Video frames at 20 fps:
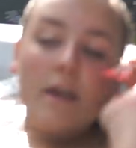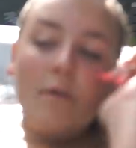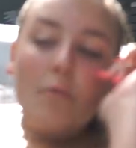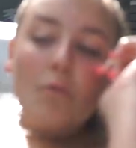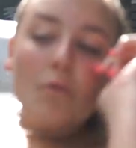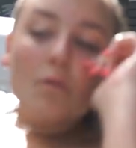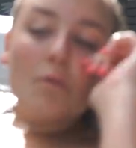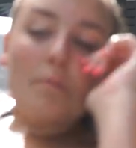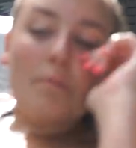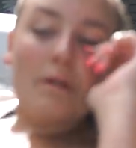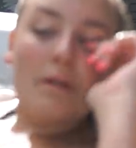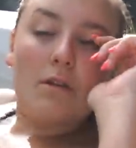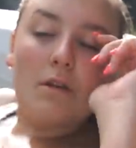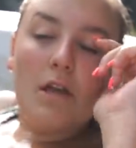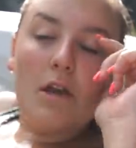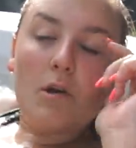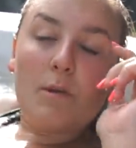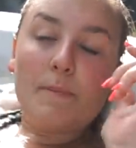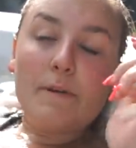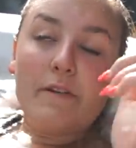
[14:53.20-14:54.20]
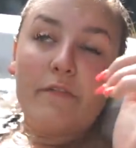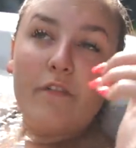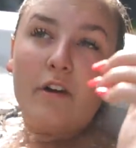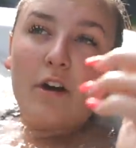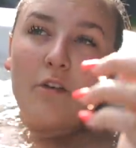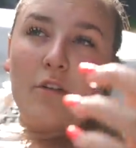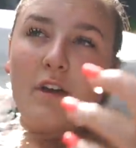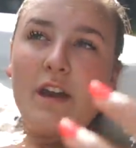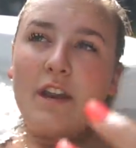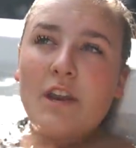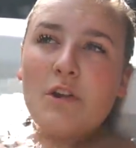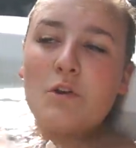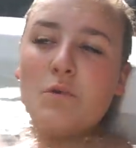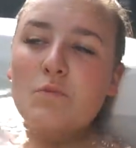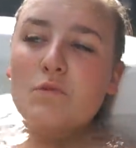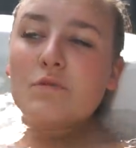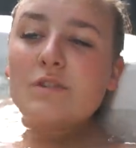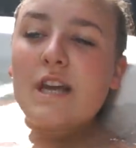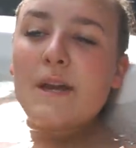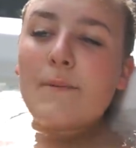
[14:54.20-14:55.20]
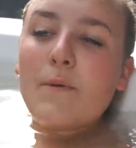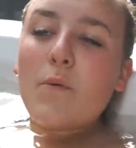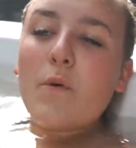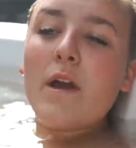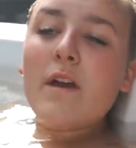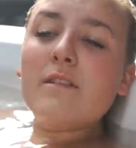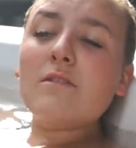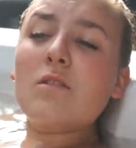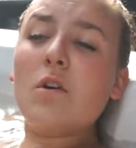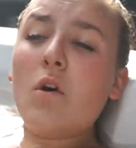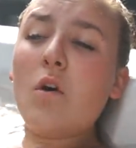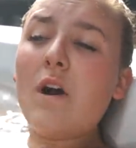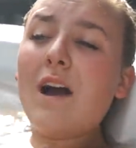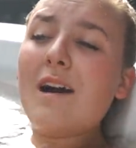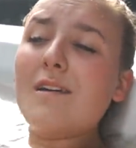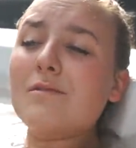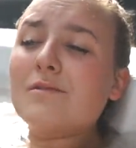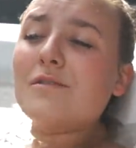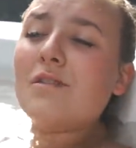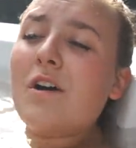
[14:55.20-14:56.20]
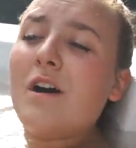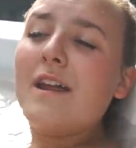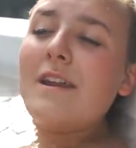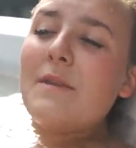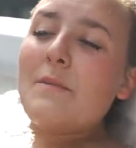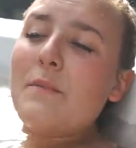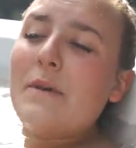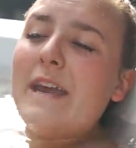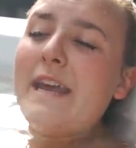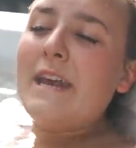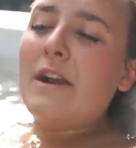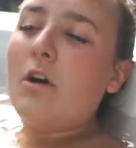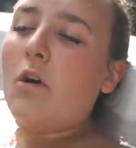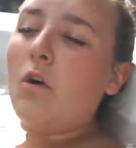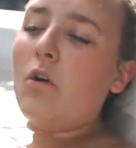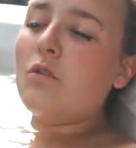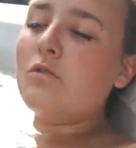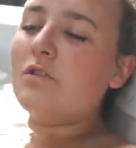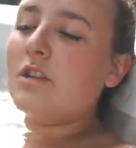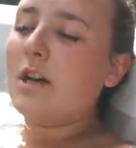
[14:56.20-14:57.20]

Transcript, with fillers: It wouldn't be, it would be fun any normal day, but where it's hot outside, then we're in a hot